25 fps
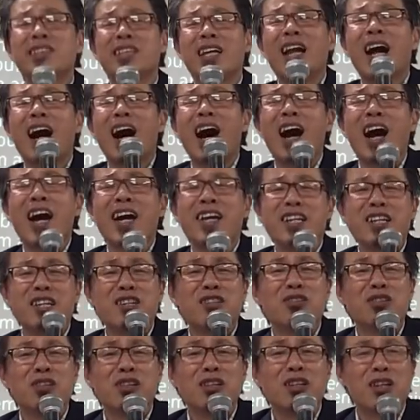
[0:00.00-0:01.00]
that I need
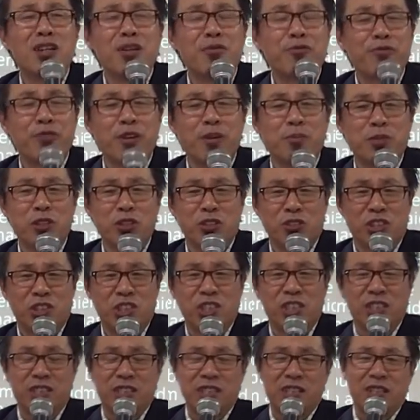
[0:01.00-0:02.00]
to learn from you,
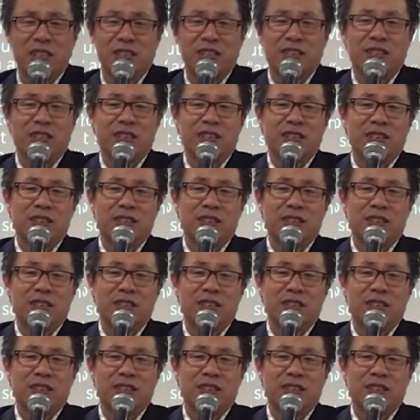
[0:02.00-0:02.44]
Jesus.